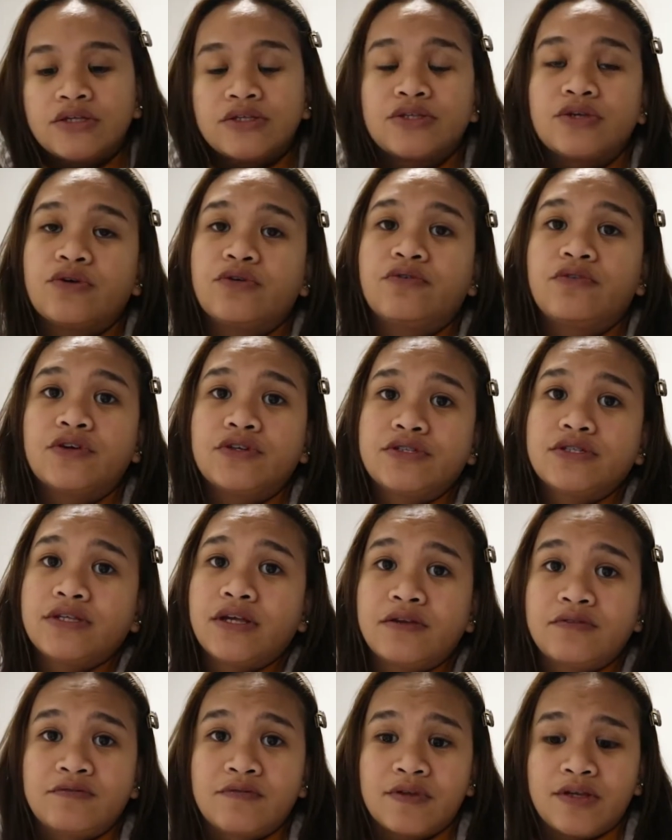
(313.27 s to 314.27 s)
So for
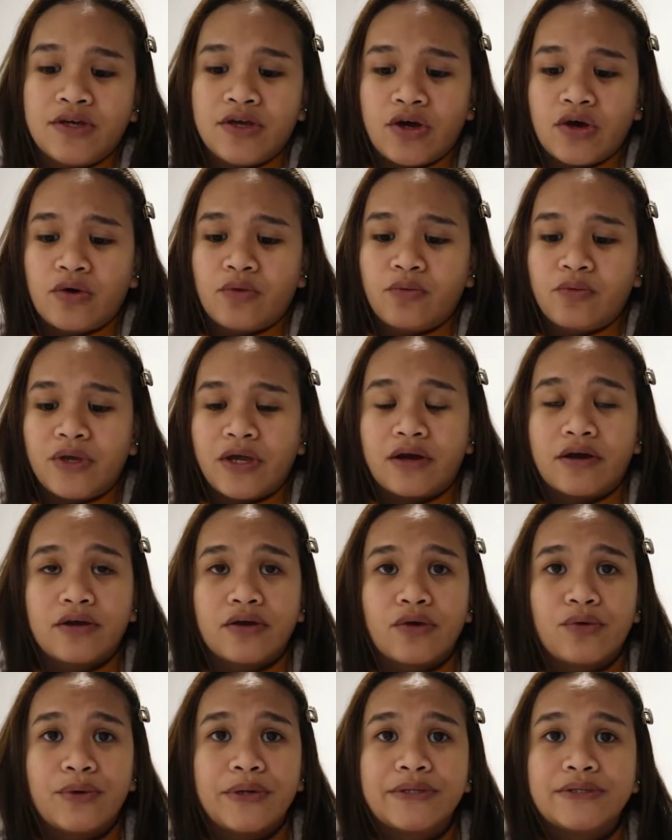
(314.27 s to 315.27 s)
today's video, we are
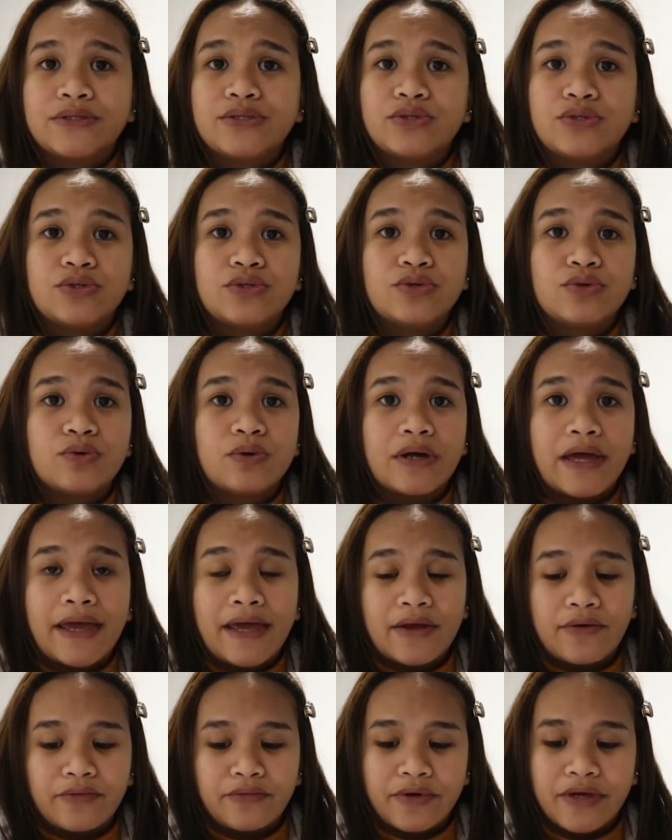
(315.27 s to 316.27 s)
going to do
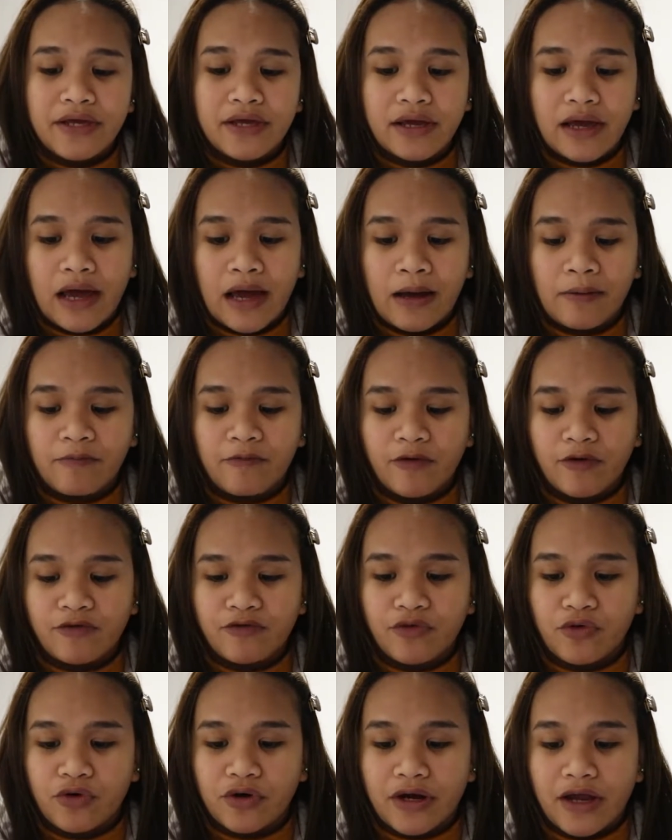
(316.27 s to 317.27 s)
a recap
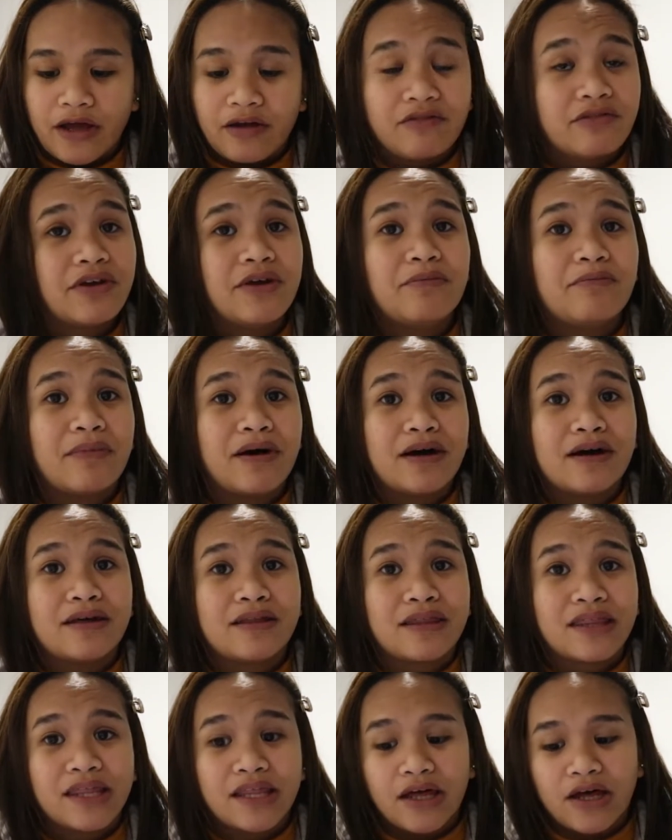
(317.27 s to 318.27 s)
for every
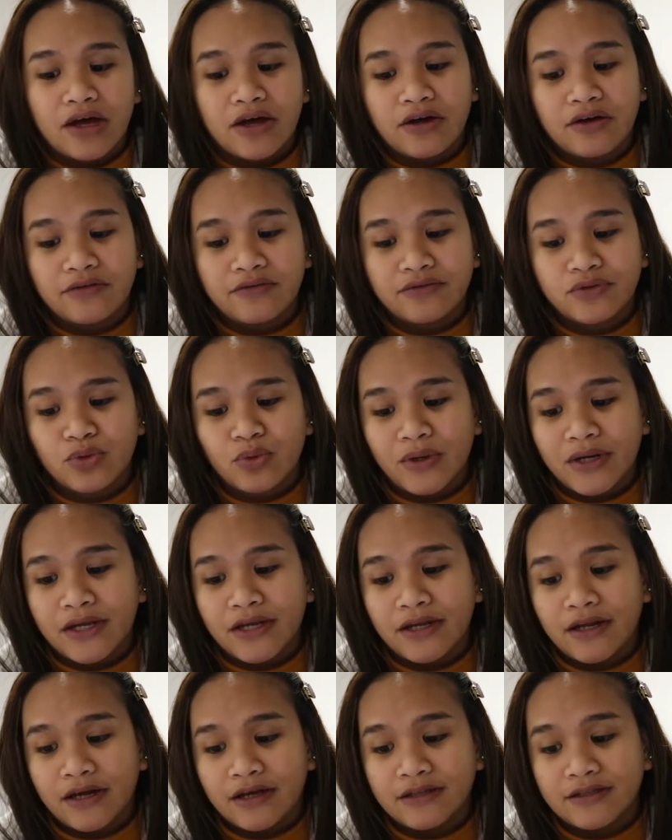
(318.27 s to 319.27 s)
month of
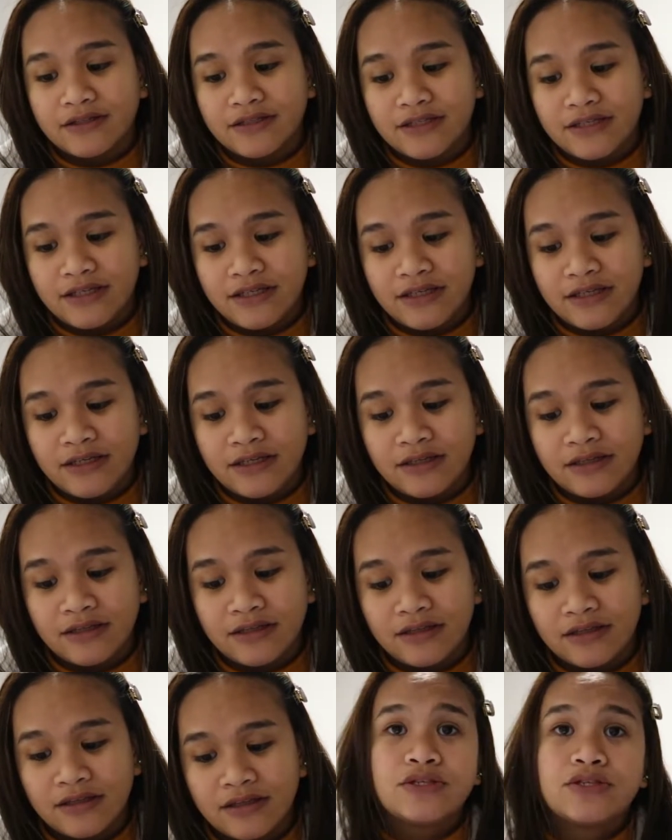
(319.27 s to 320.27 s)

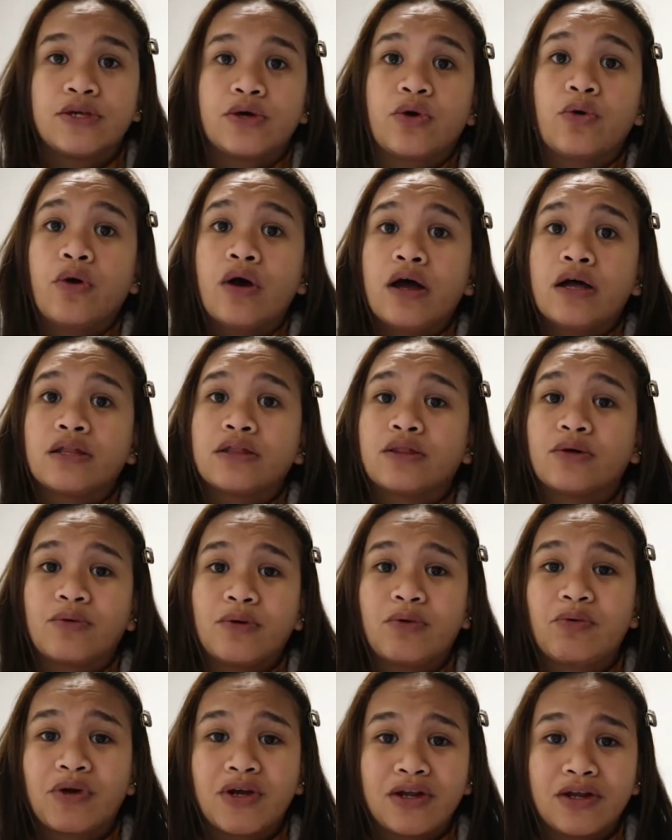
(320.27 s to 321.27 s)
2019. So the
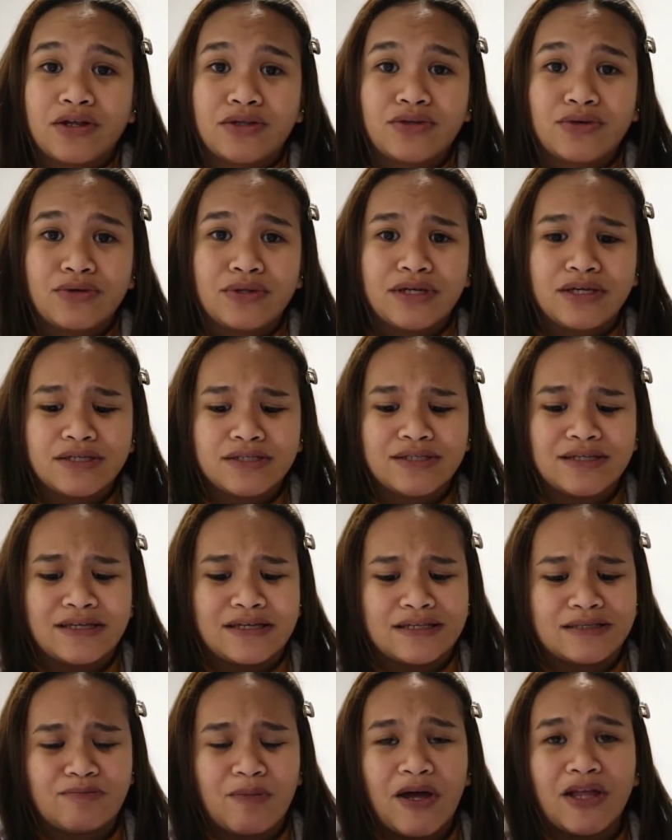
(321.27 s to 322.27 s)
way we're gonna do this
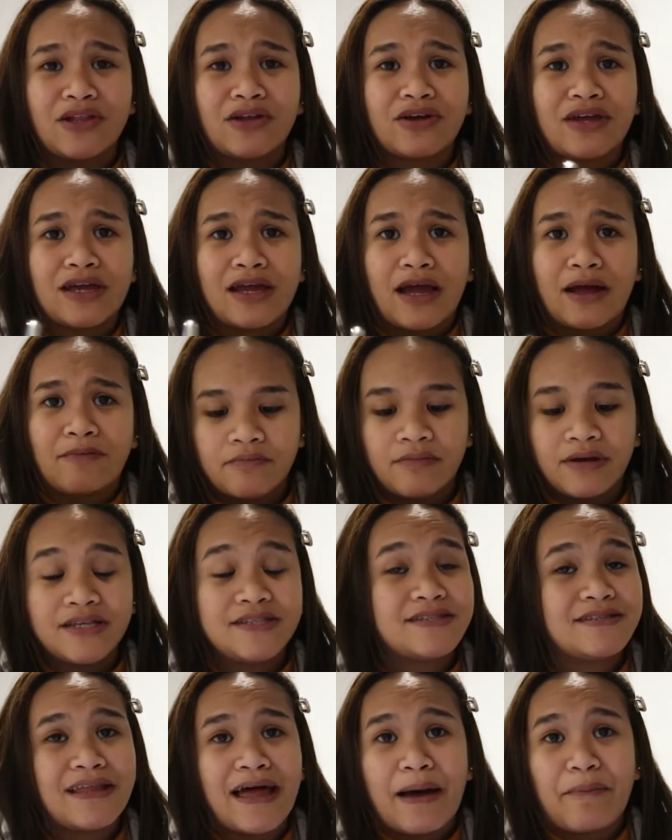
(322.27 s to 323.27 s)
is by looking at my
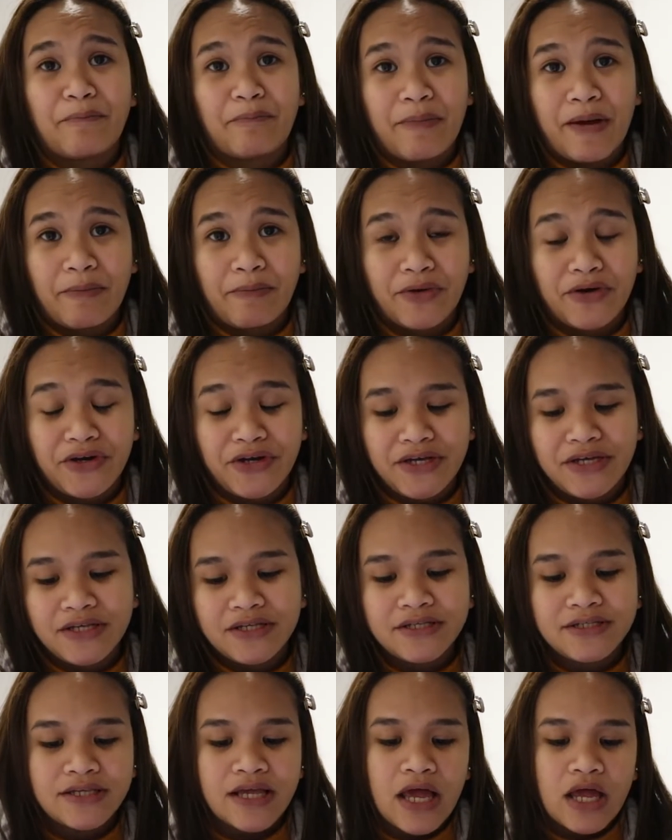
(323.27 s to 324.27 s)
Snap
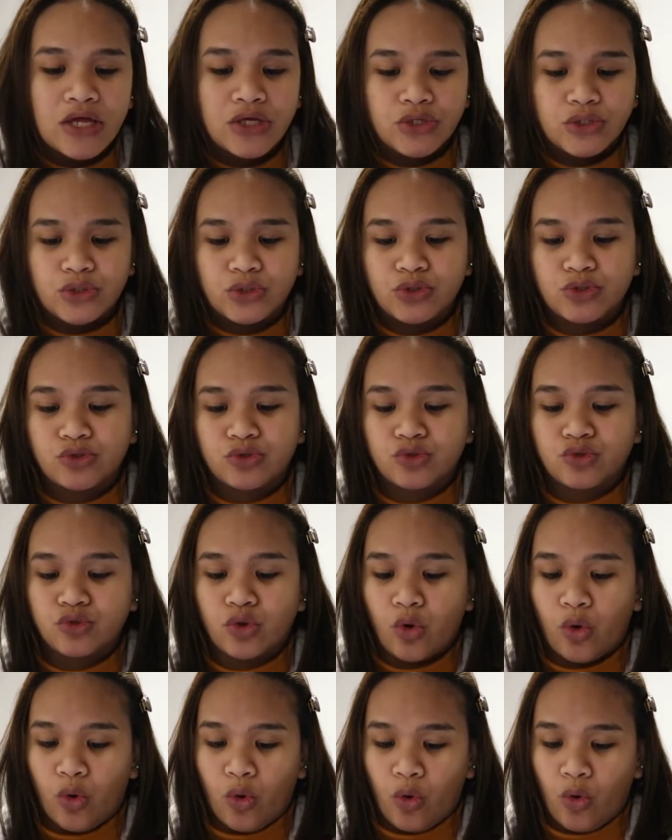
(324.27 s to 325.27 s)
memories.
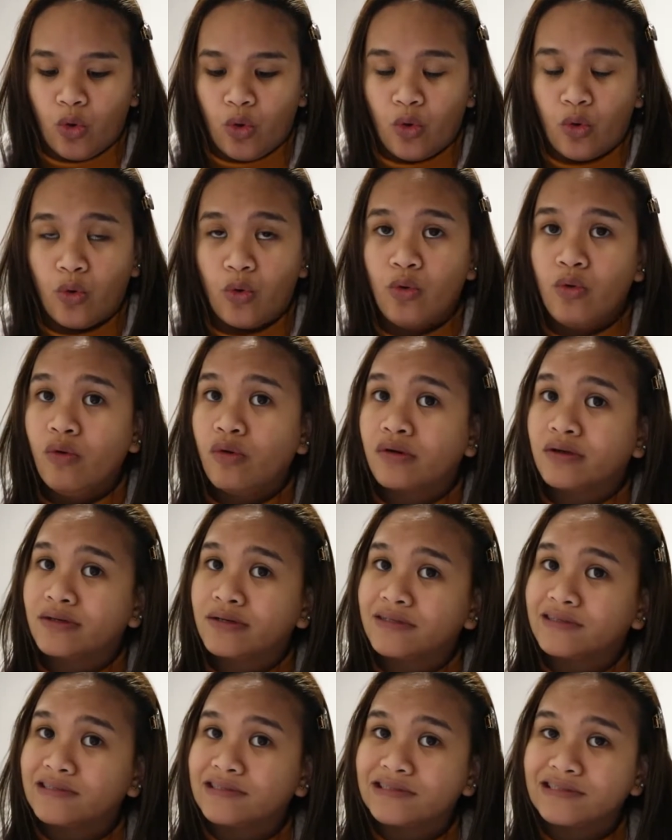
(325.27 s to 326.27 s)
So
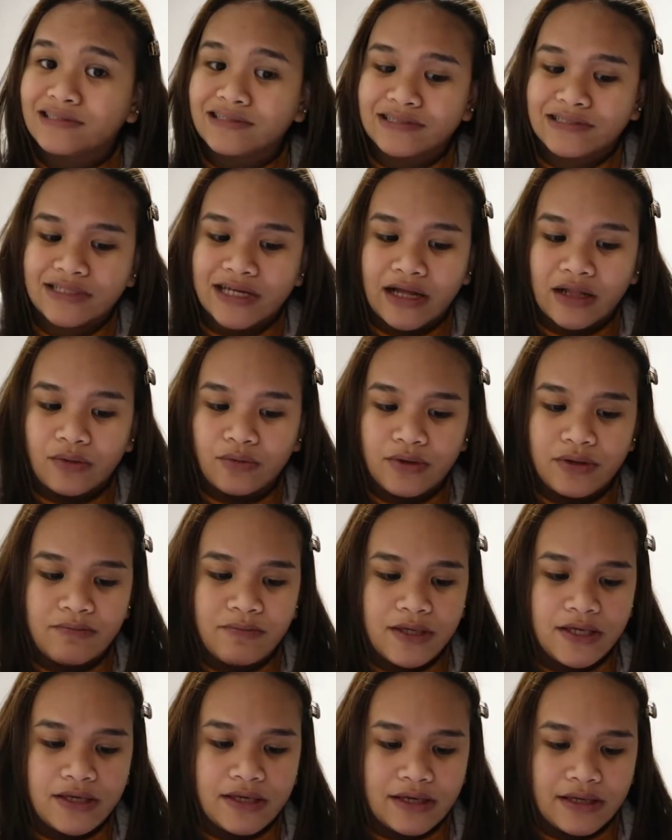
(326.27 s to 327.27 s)
shall we
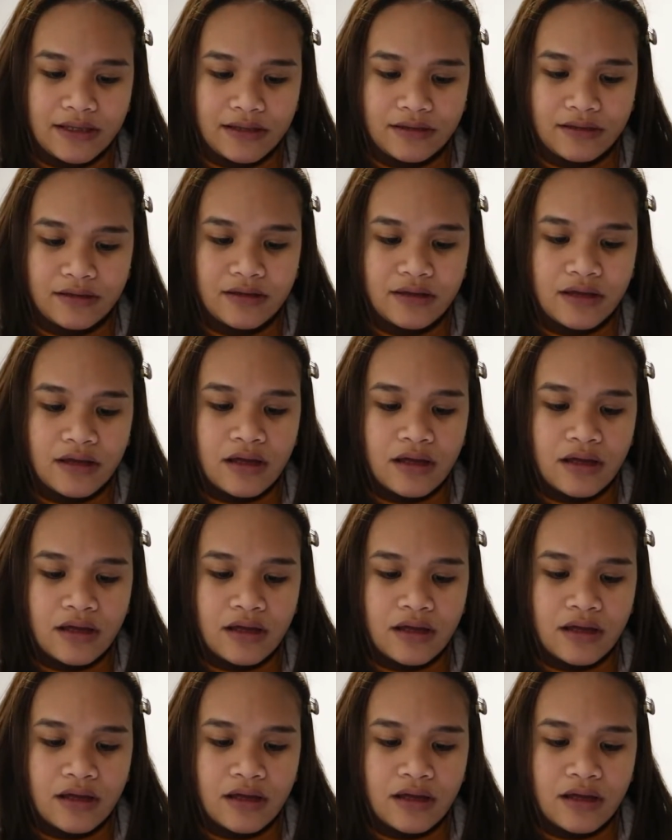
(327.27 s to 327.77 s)
begin?